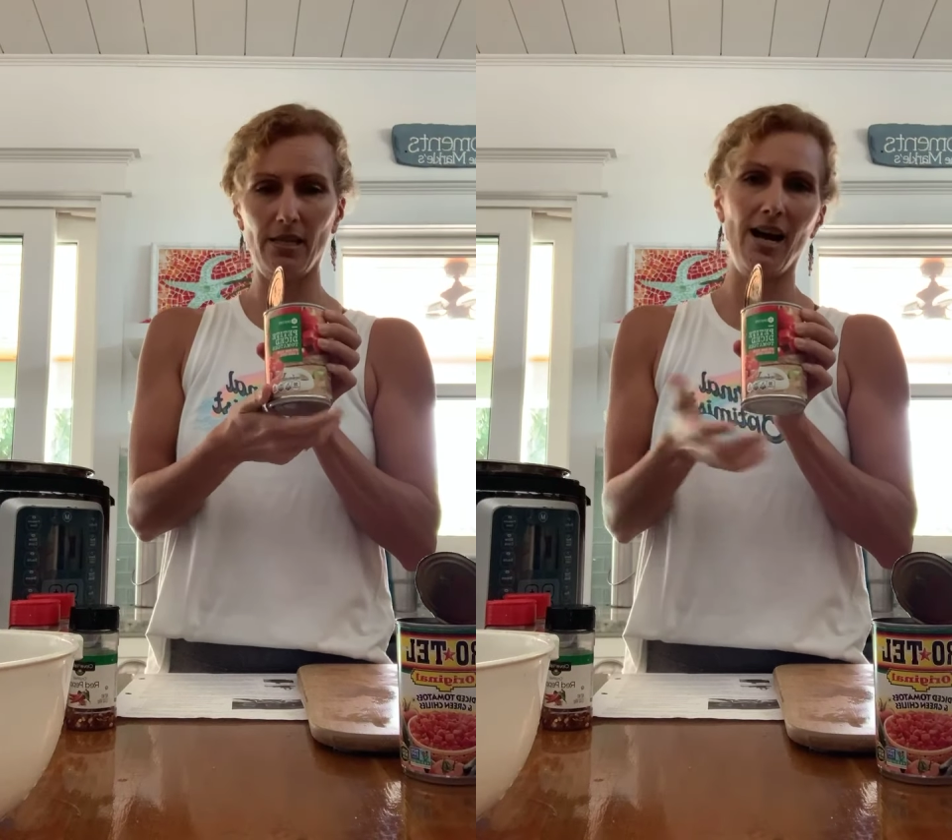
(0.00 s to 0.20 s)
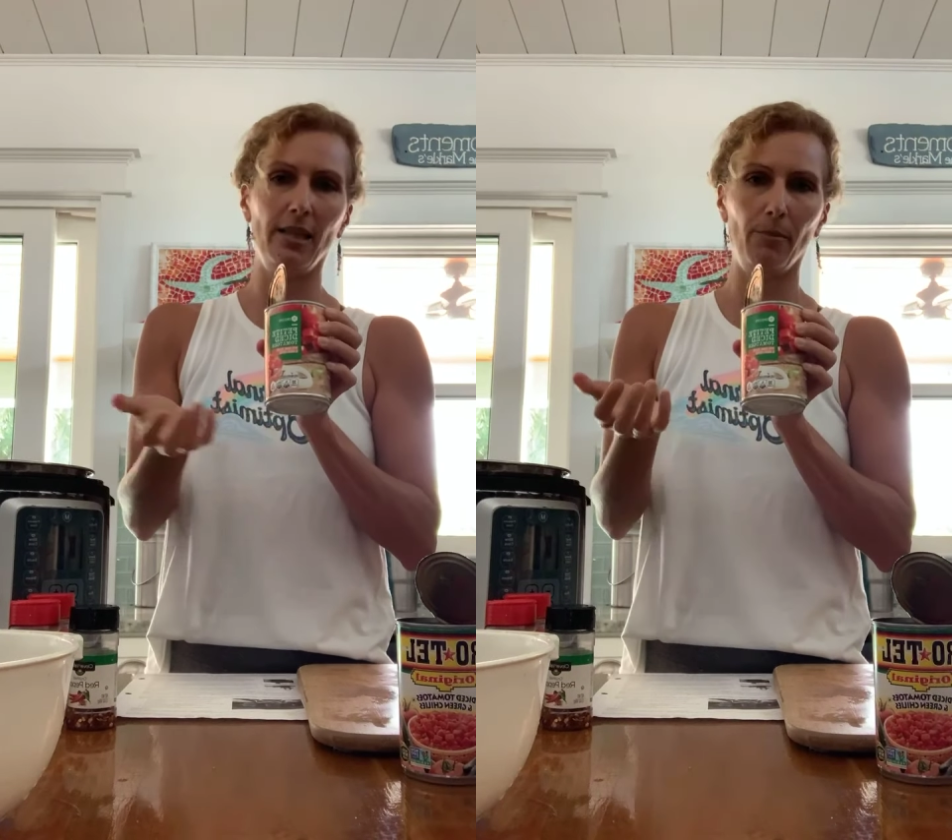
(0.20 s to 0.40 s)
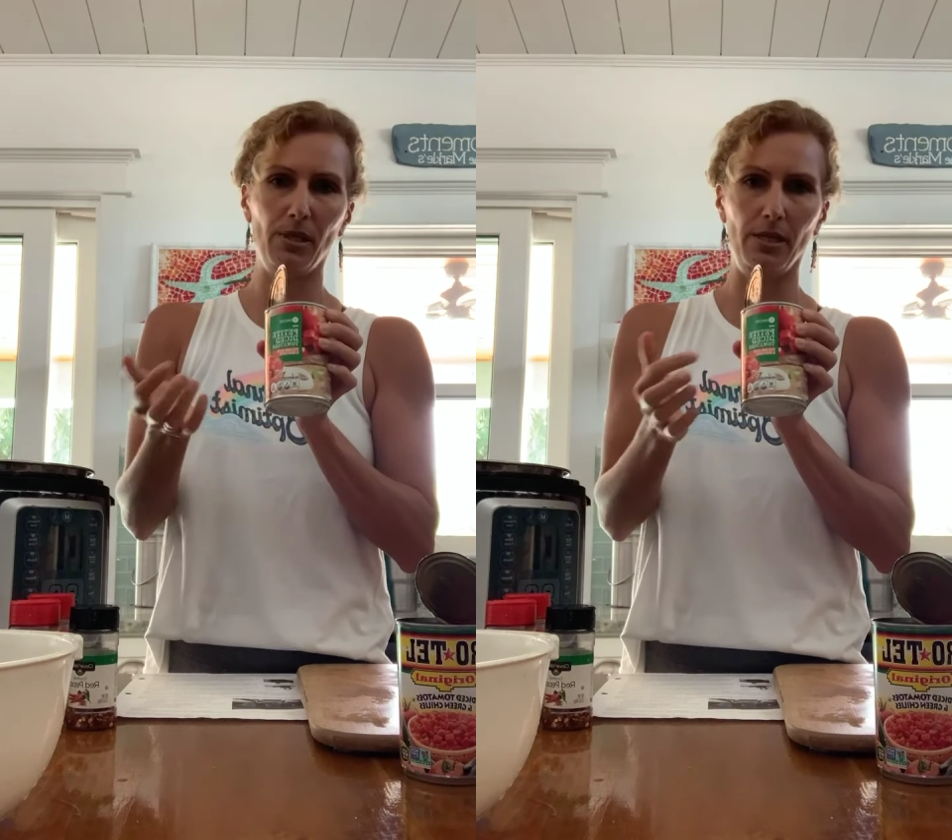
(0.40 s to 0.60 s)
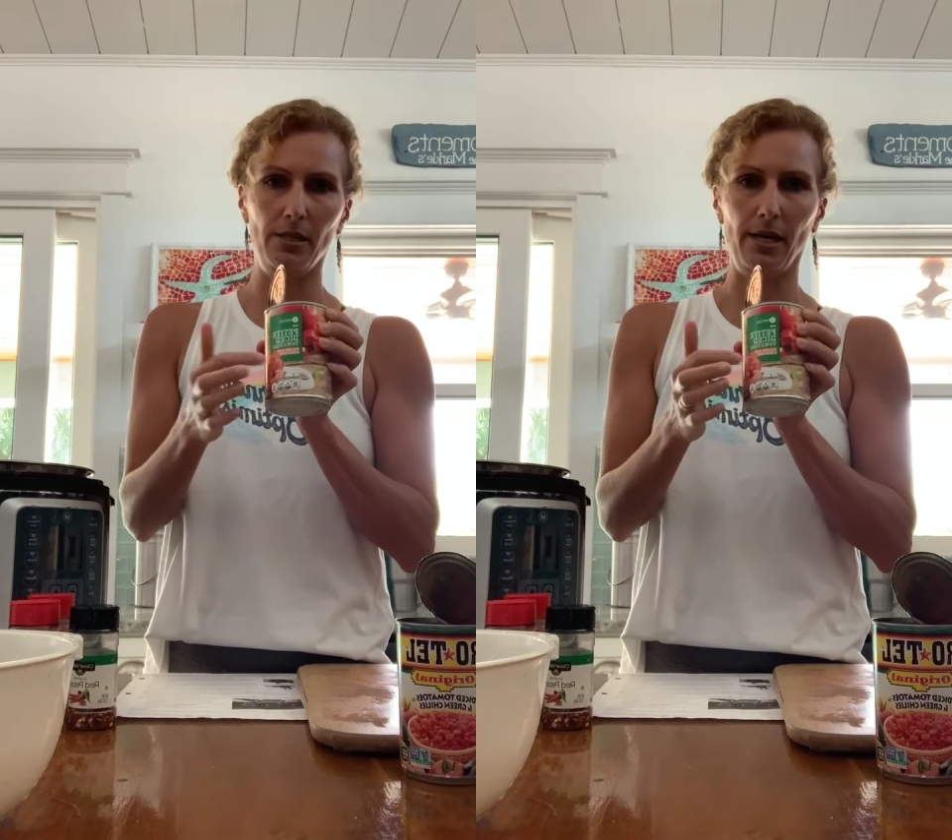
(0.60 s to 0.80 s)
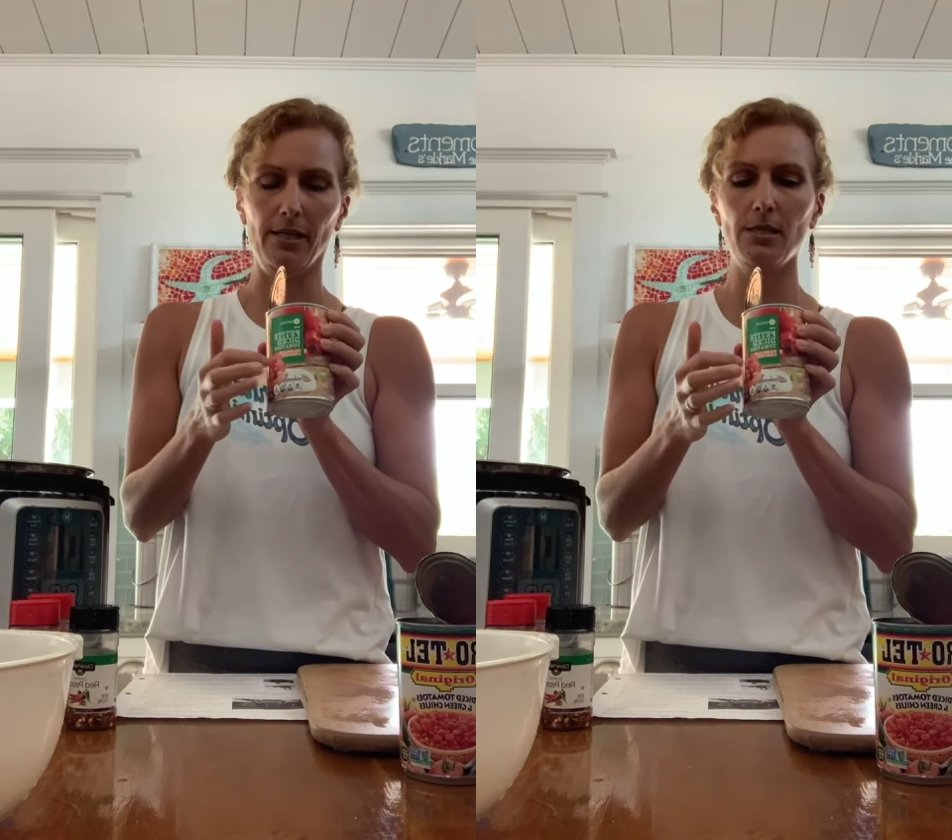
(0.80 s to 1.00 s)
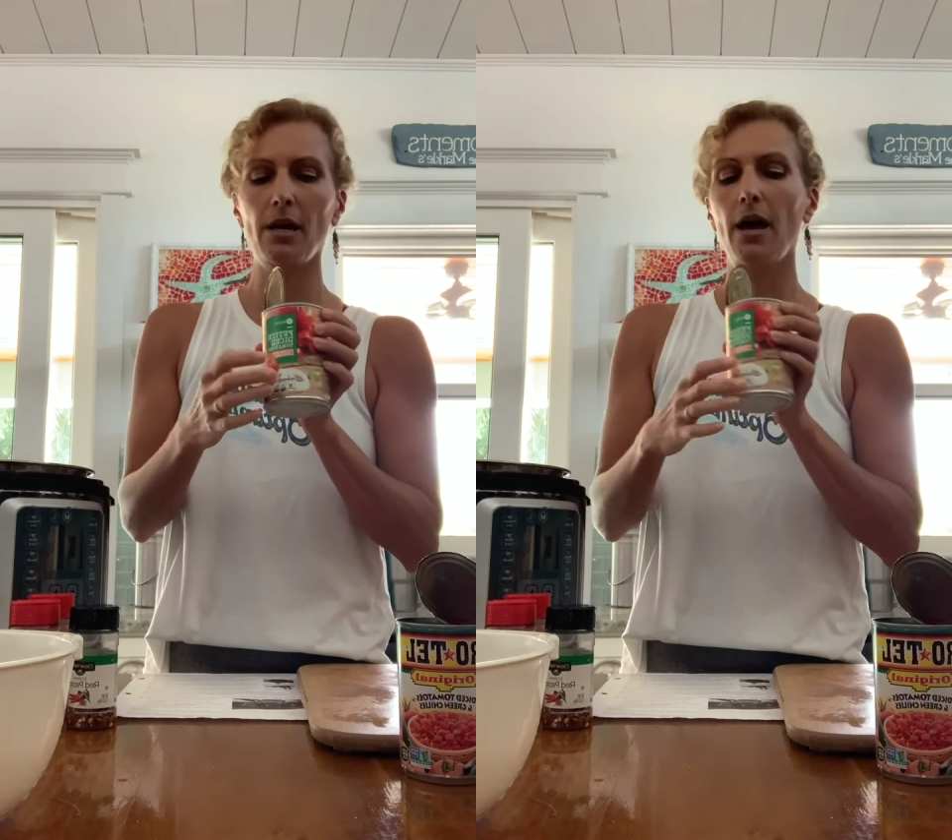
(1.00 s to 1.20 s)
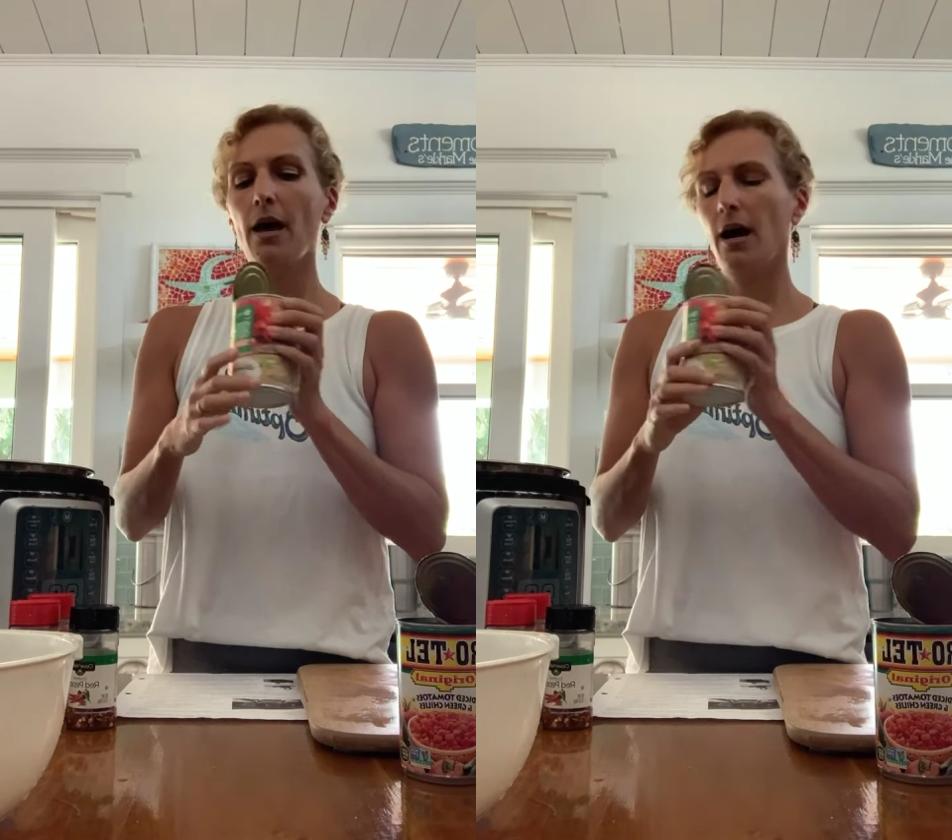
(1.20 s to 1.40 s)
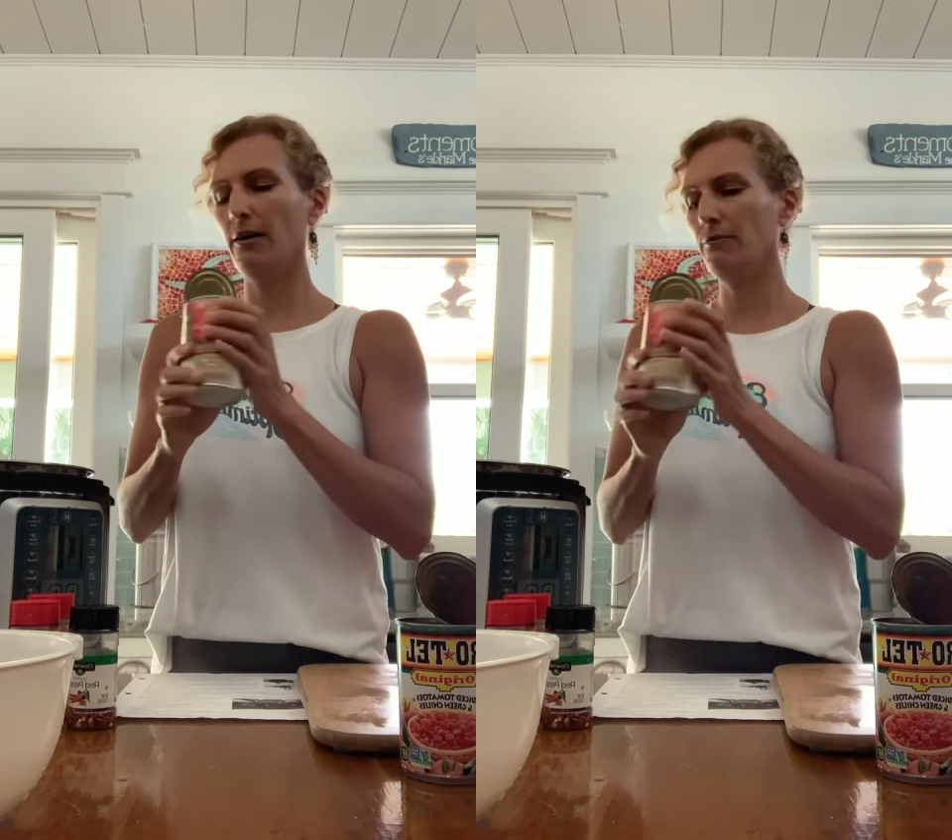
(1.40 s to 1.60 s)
I like petite diced, of